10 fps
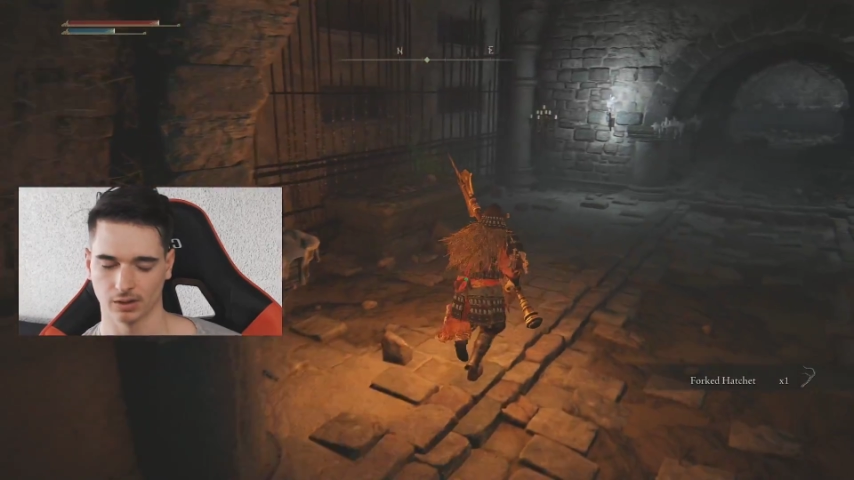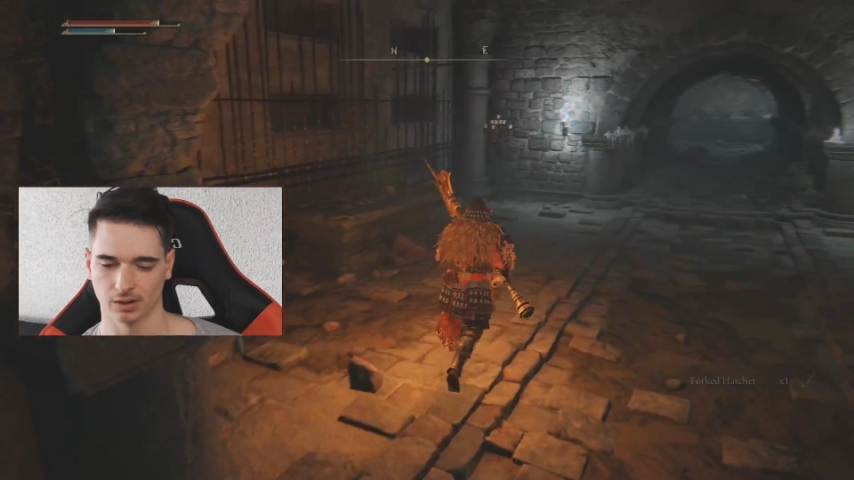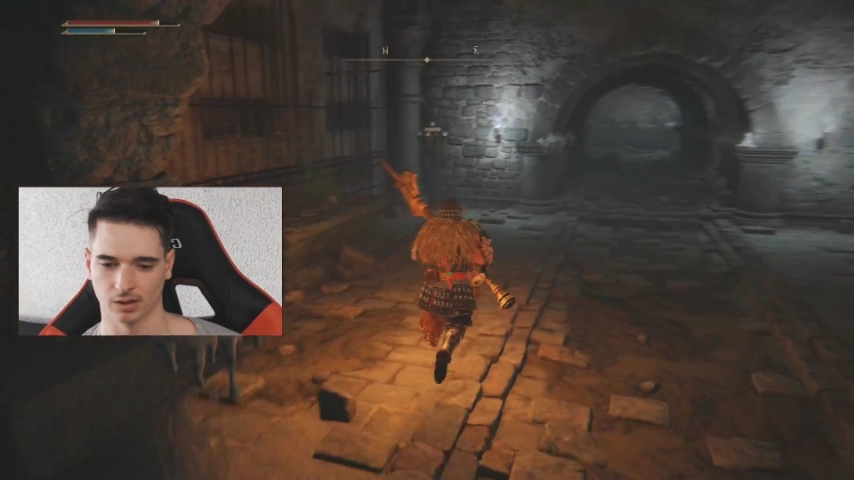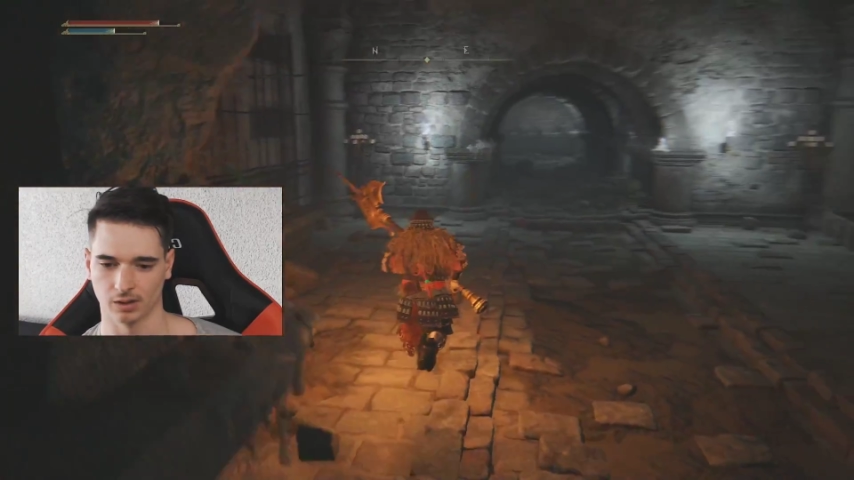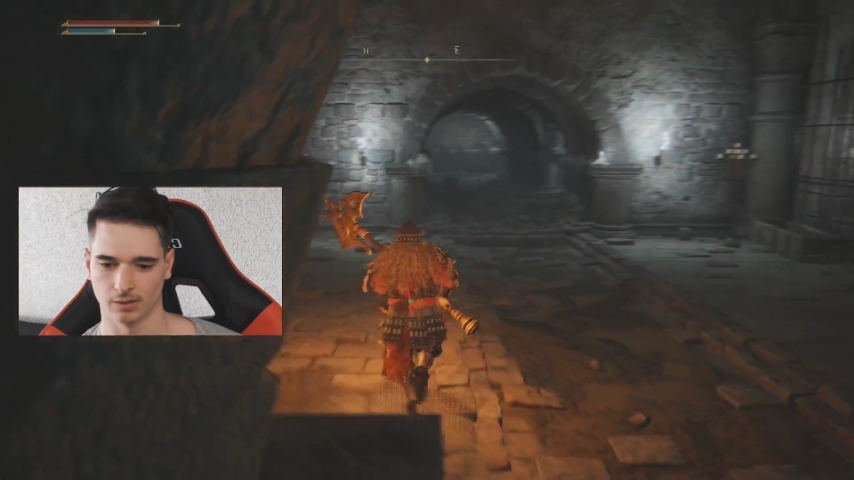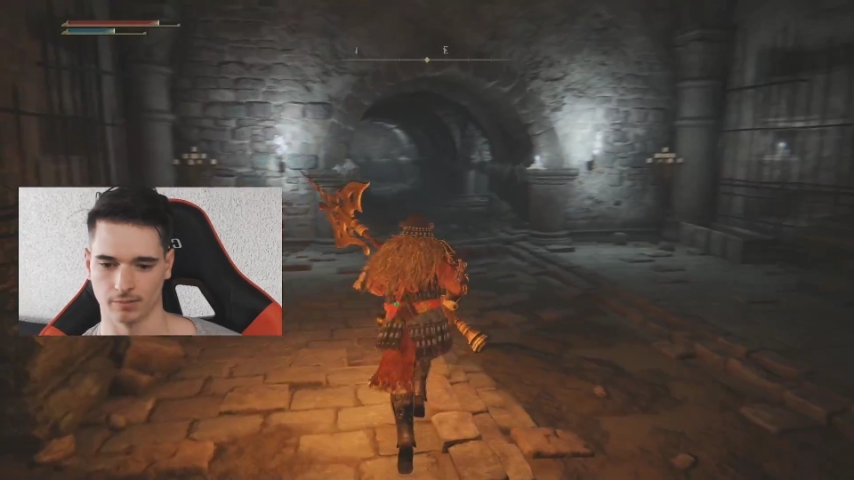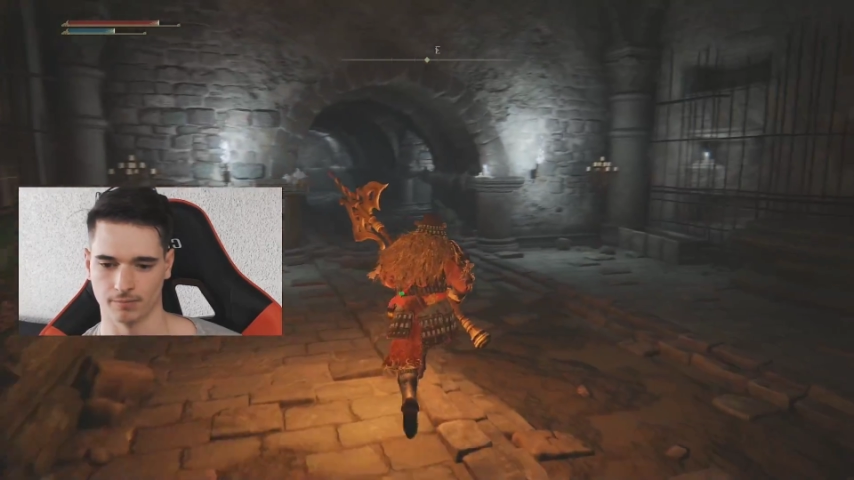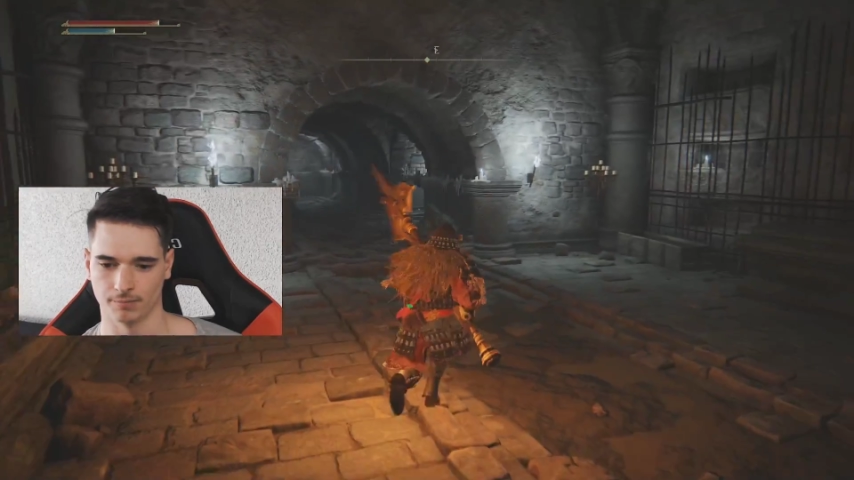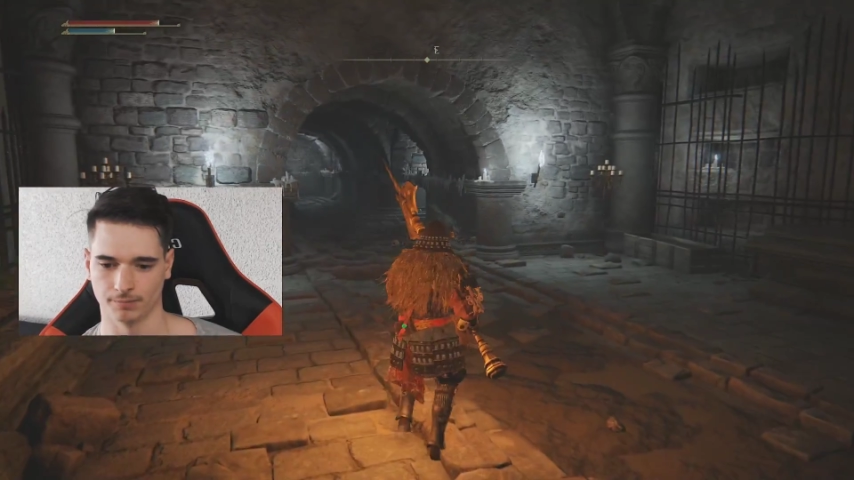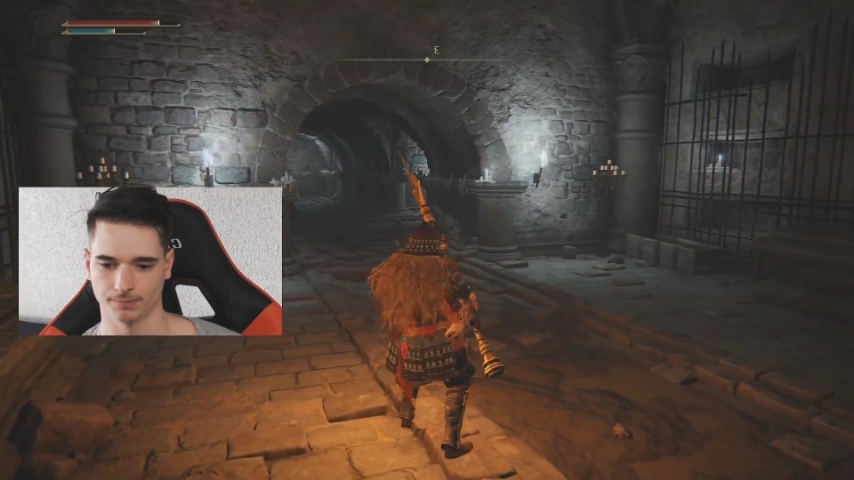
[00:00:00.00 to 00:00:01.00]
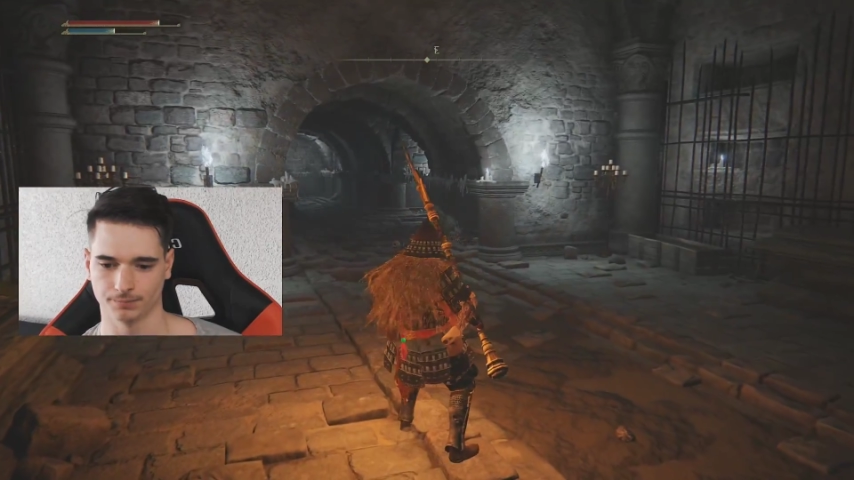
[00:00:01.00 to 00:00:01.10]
um,